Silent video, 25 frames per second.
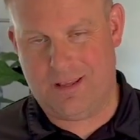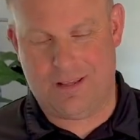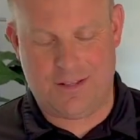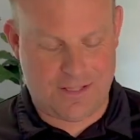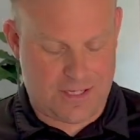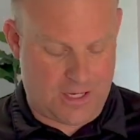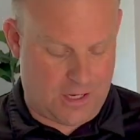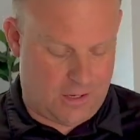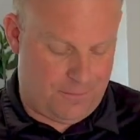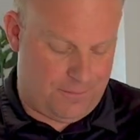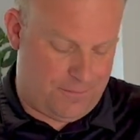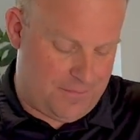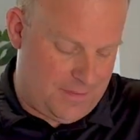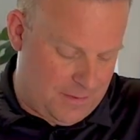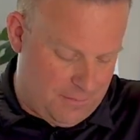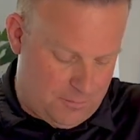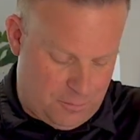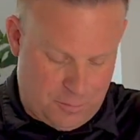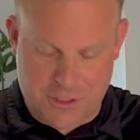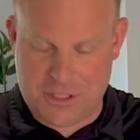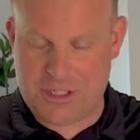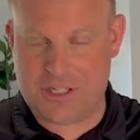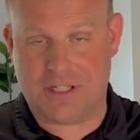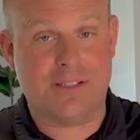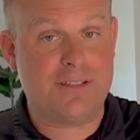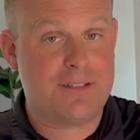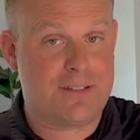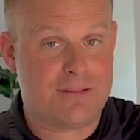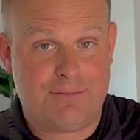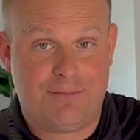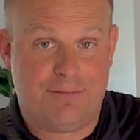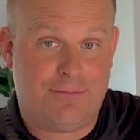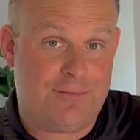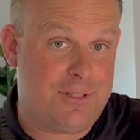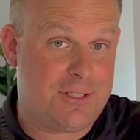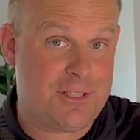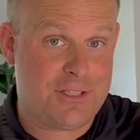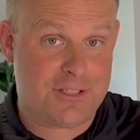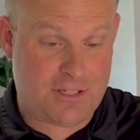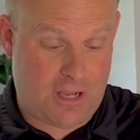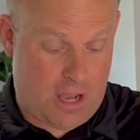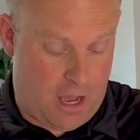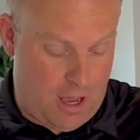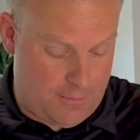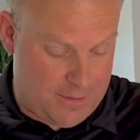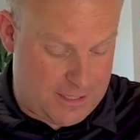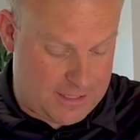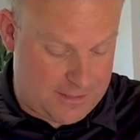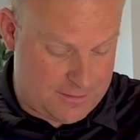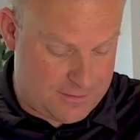So, which is
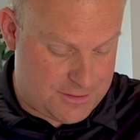common.